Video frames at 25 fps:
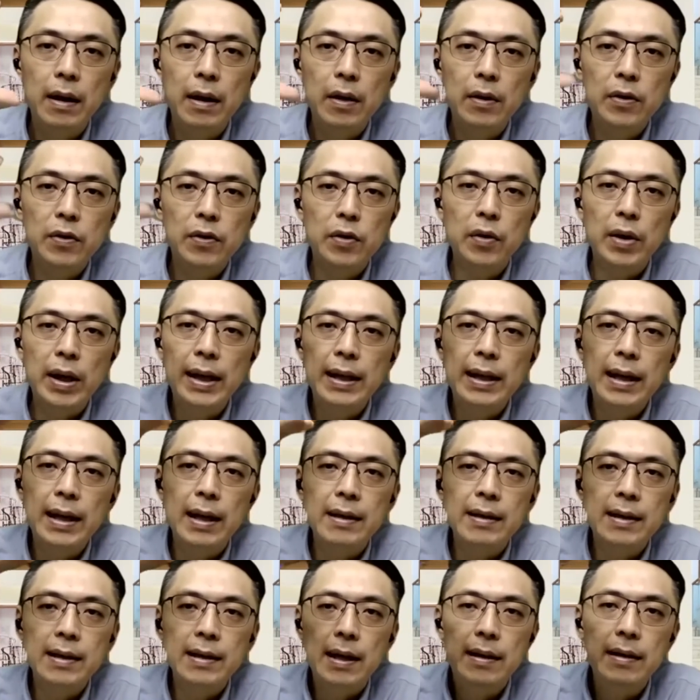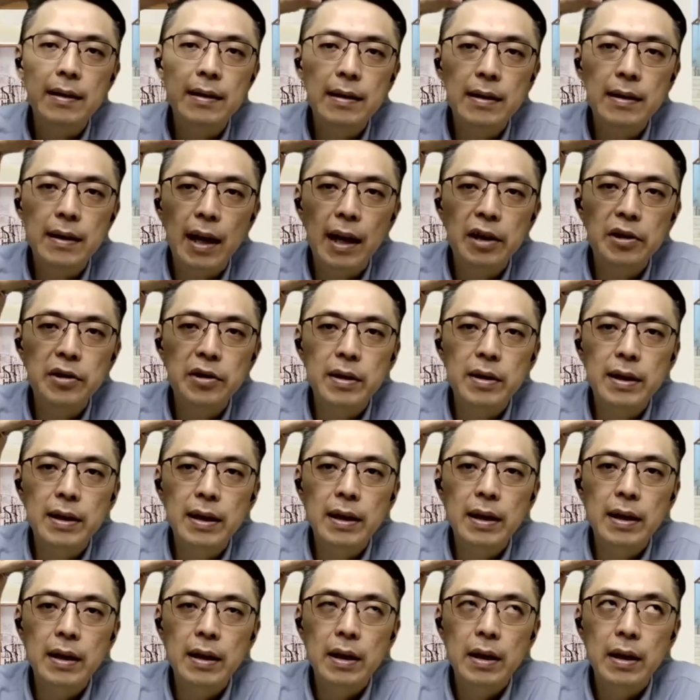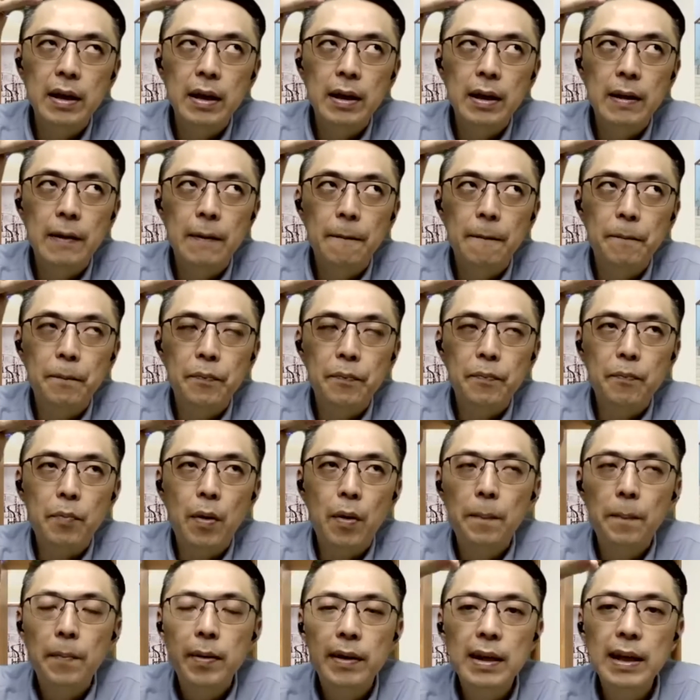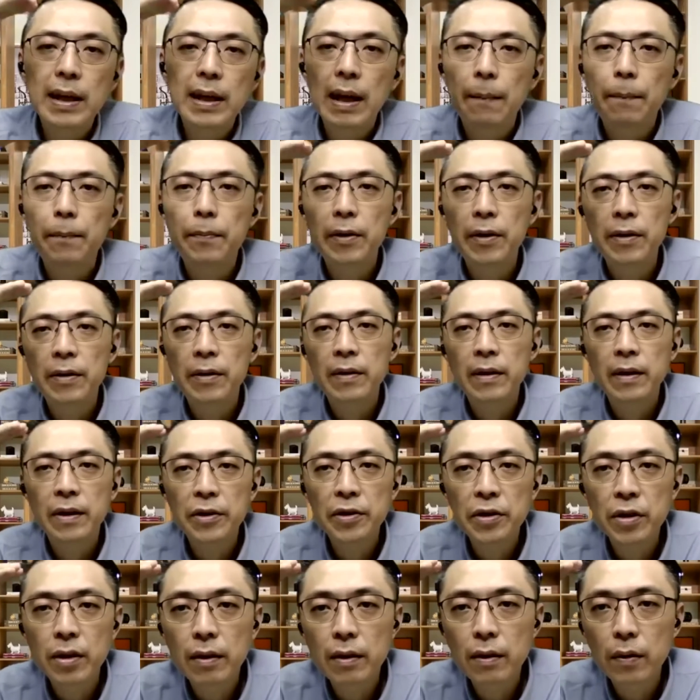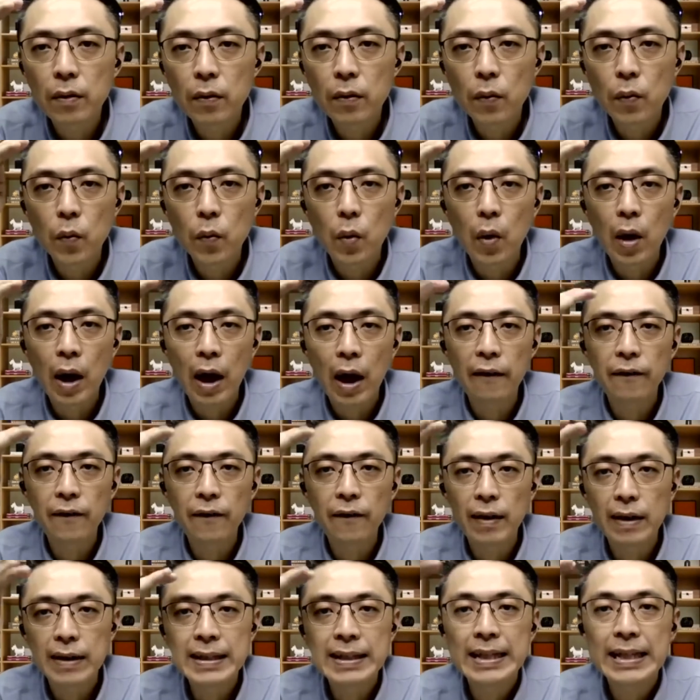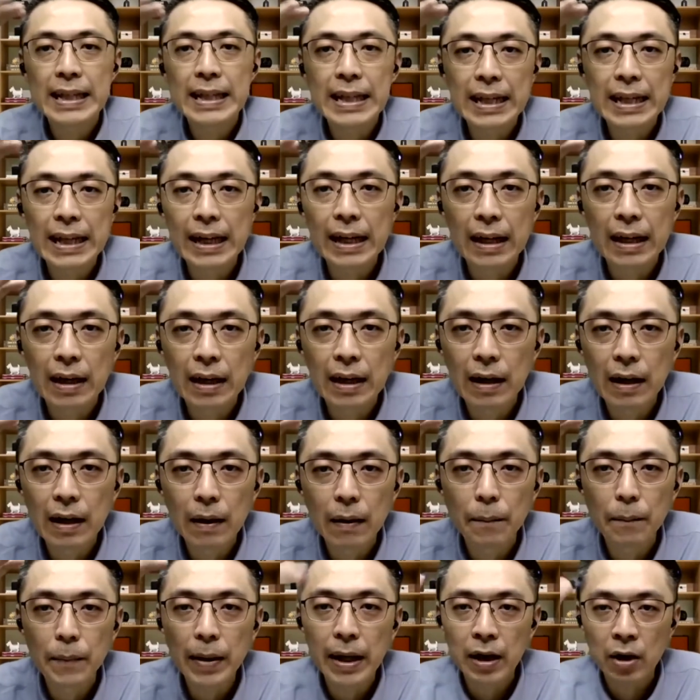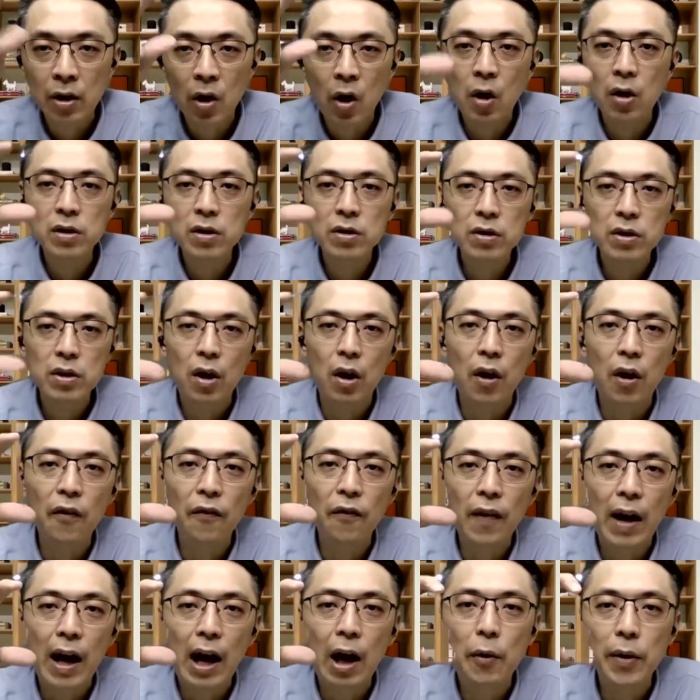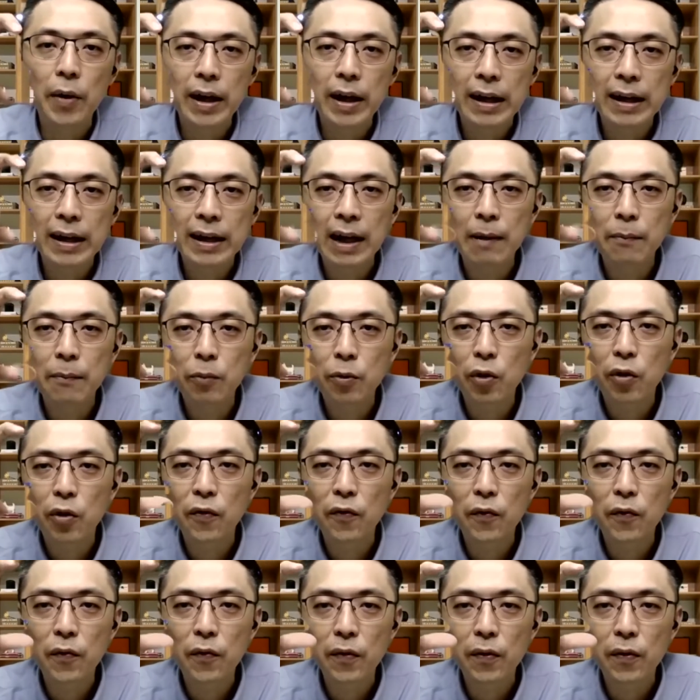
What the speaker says: So in that sense, actually, property appreciation will have a ceiling because of our income growth